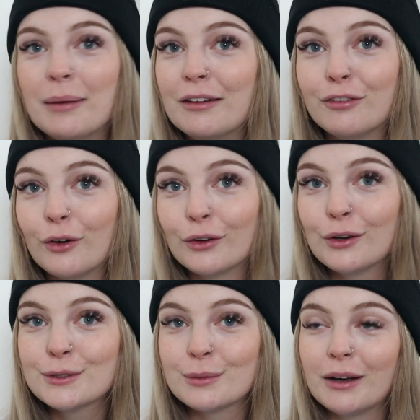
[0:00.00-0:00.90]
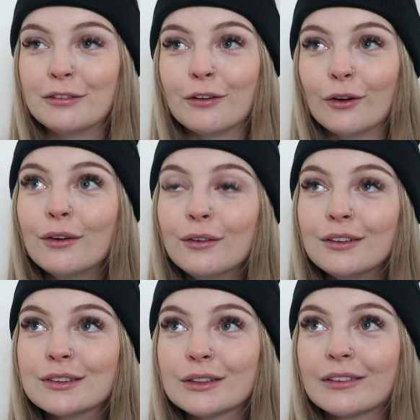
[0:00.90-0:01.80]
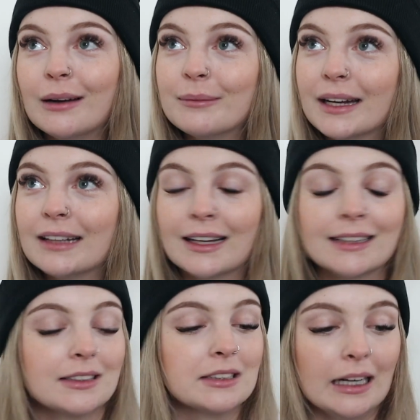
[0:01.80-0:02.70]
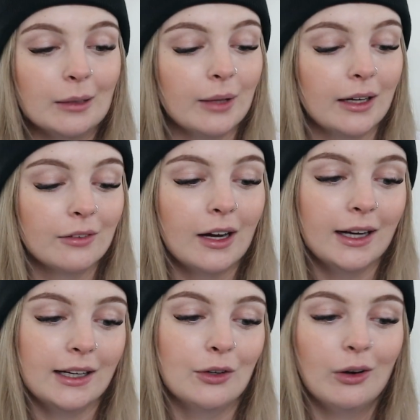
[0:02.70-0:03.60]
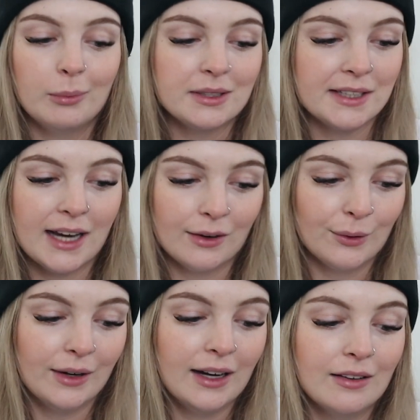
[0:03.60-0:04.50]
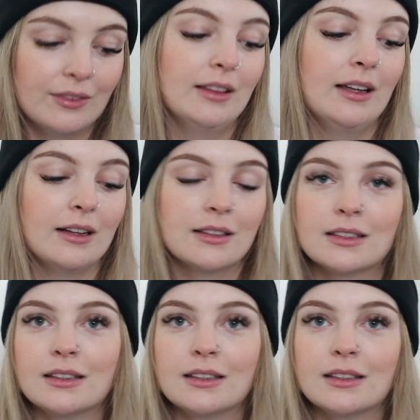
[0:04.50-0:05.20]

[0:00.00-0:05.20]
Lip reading: photos on my phone so that I'm getting like the timeline right and not missing out on any of the things